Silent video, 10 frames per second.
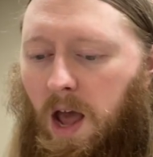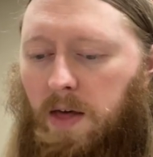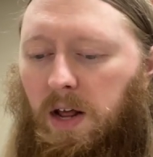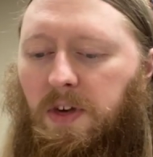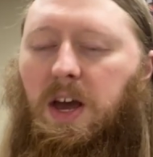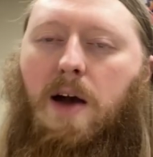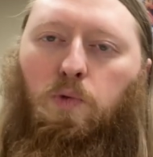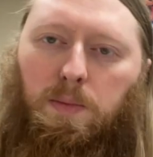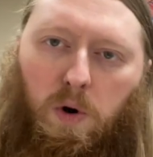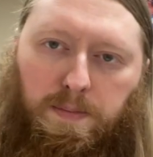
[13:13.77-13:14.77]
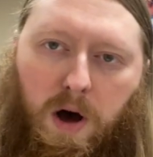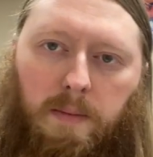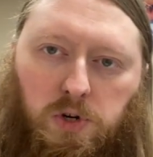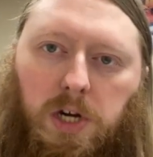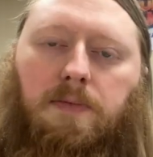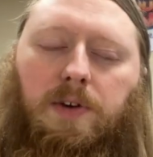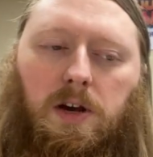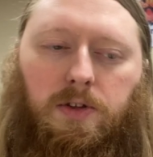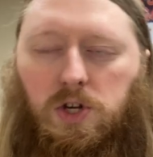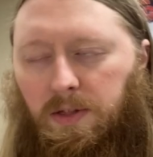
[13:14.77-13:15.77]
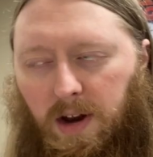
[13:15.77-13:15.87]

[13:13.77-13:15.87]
and I think I have one more Bomb Chicken video that,